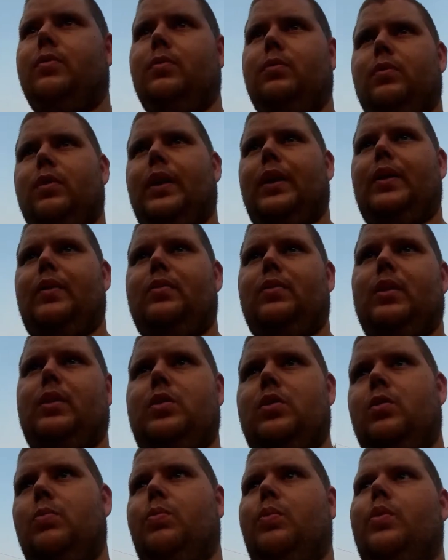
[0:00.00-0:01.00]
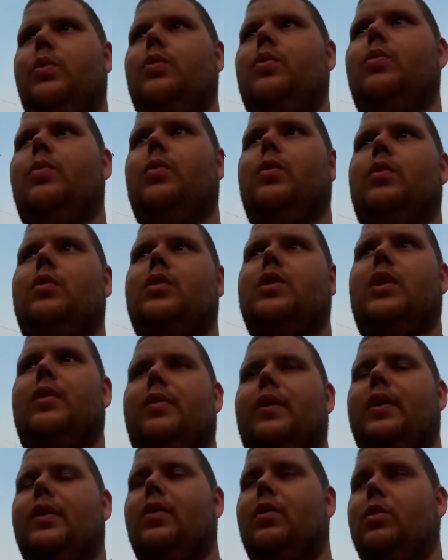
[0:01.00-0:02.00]
like the Subaru or stuff
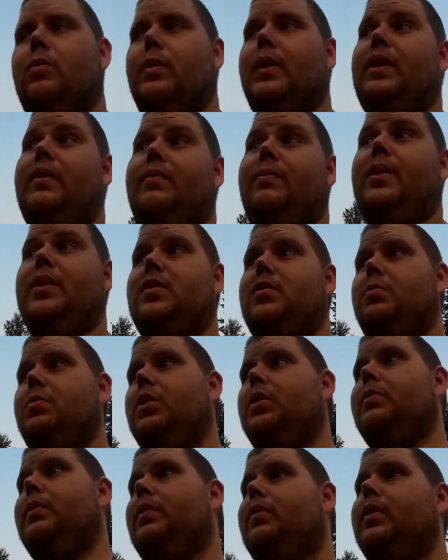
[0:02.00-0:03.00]
like, or even my Suburban.